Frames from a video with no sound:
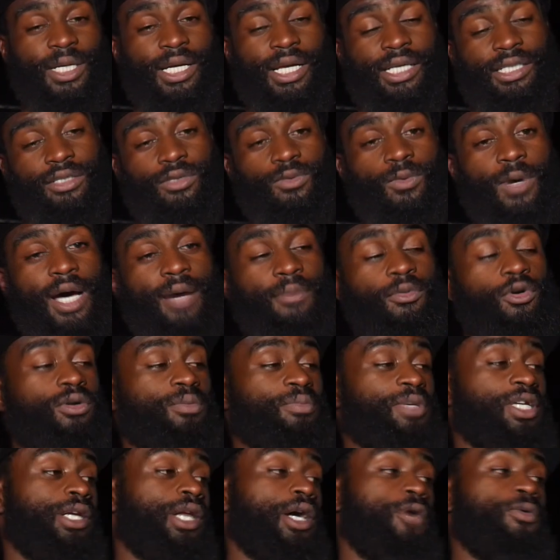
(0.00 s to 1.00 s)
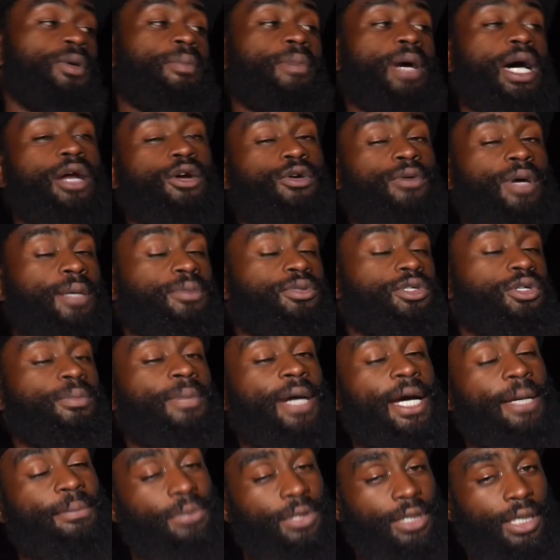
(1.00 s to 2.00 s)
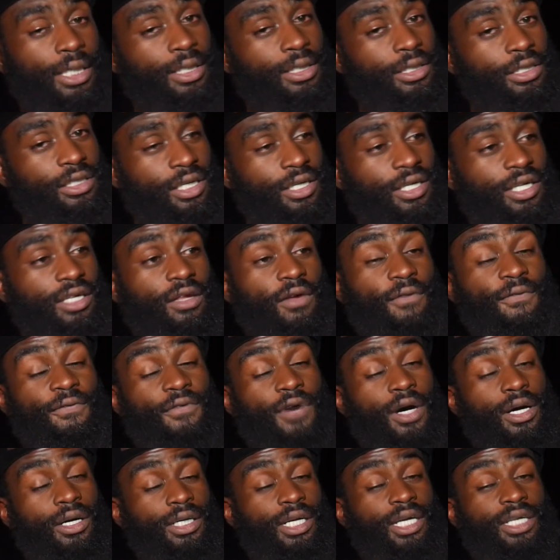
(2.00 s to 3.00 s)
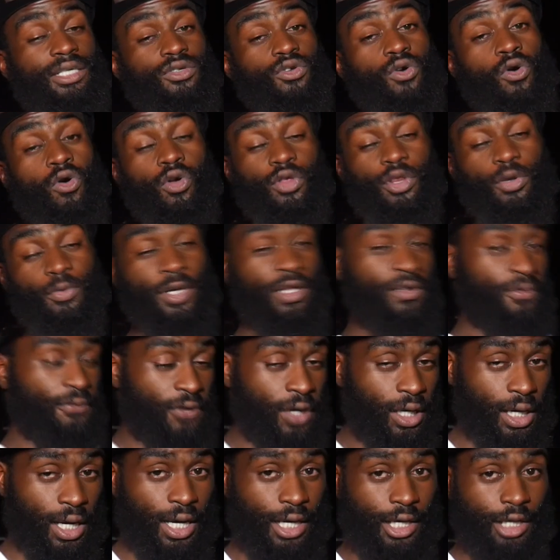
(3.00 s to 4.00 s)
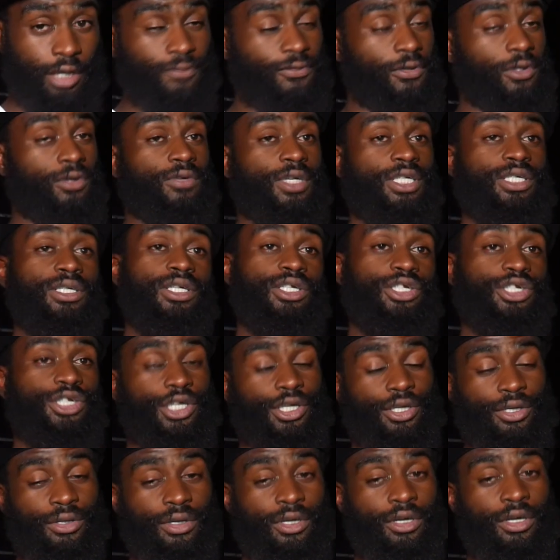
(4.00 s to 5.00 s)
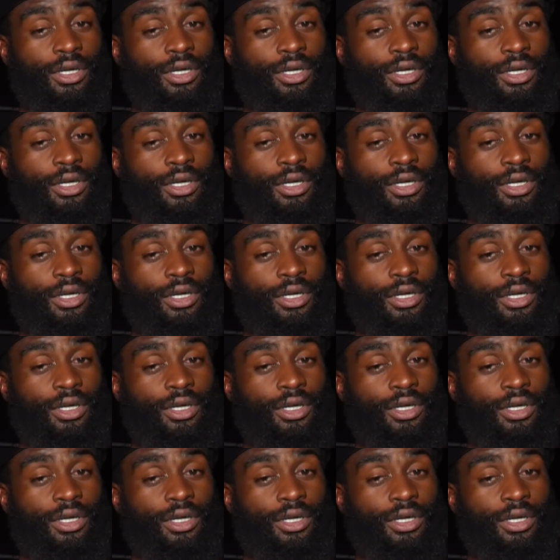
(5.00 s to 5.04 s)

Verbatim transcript: That's just why I'm gonna be done with battle rap. So my plan is to get the fuck niggas all the way the fuck out of here for the rest of this year.